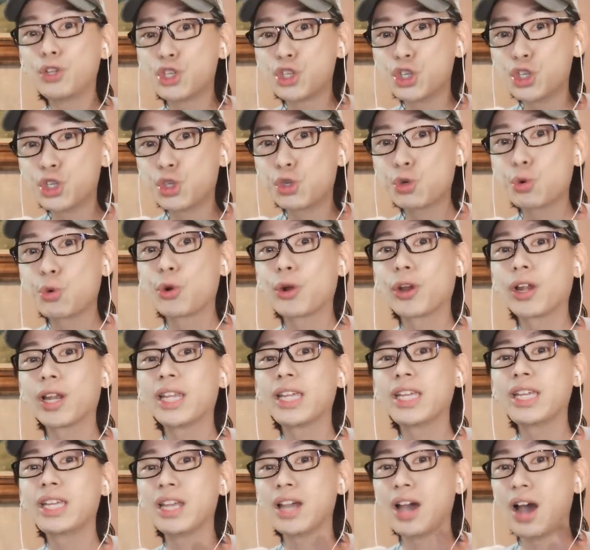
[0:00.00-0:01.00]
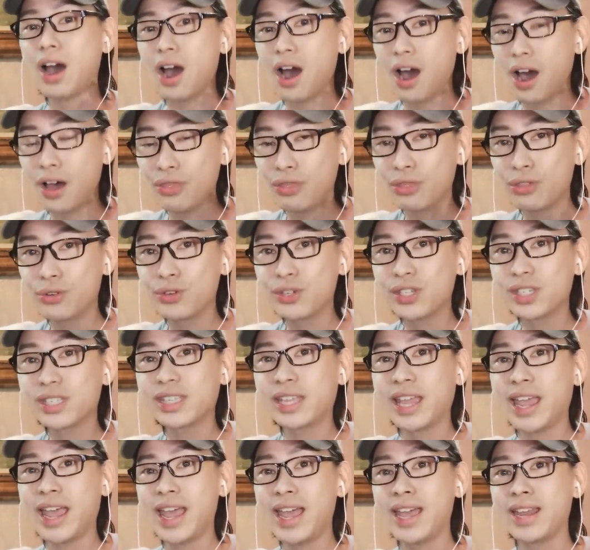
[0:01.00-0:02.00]
would surely
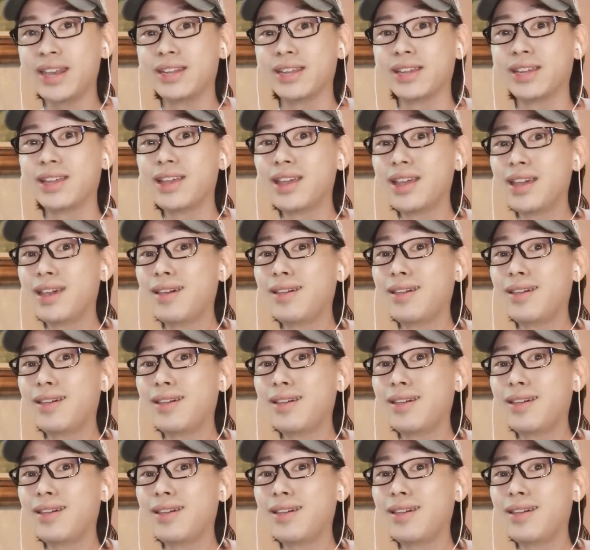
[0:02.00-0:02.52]
understand.